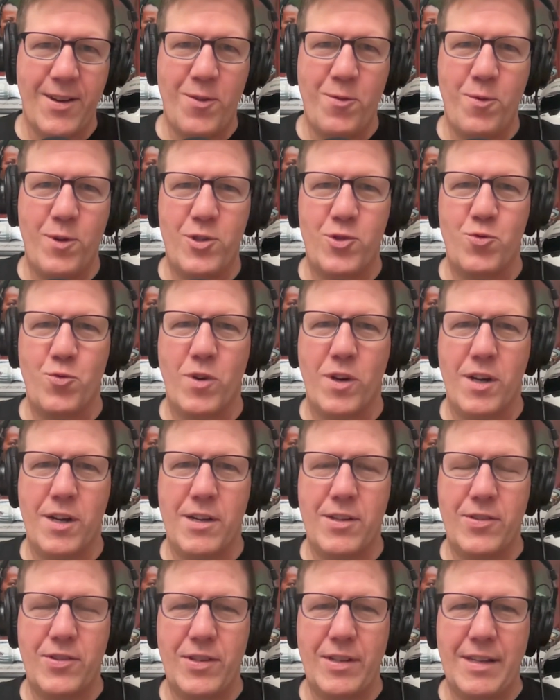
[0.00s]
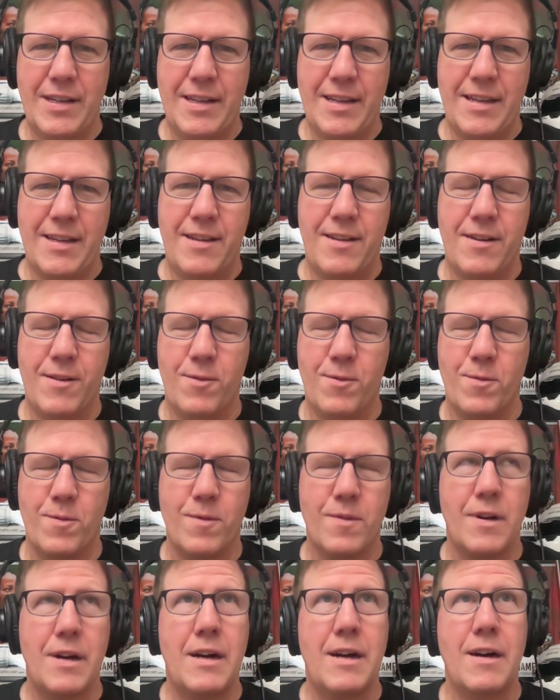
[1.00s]
which was,
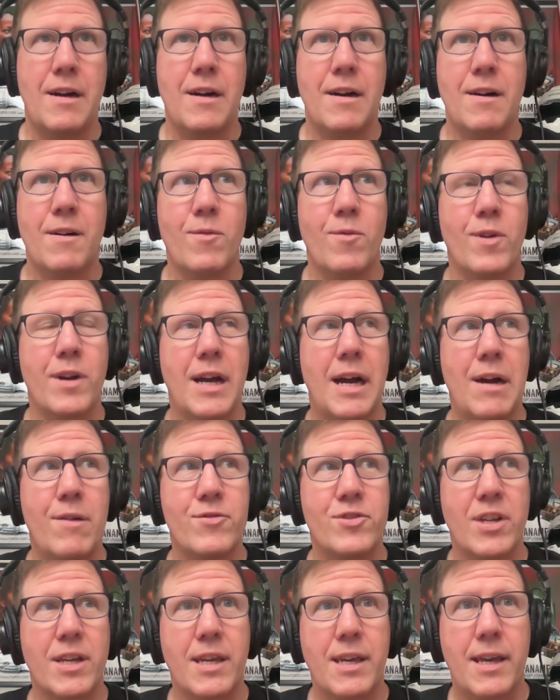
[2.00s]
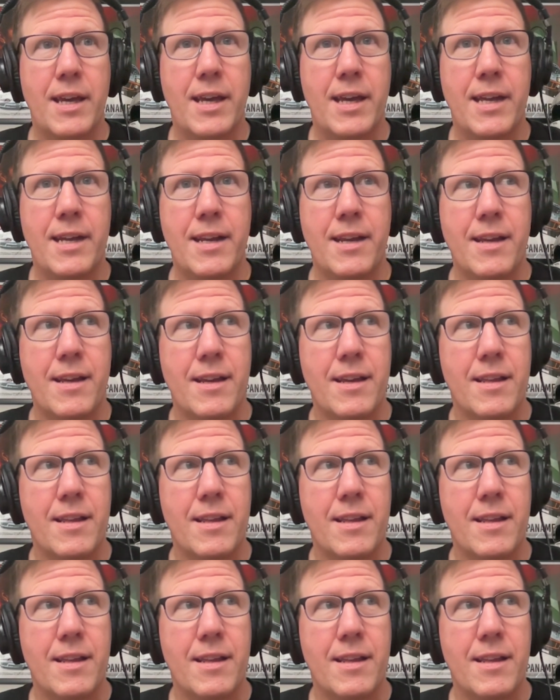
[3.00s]
when I was a kid,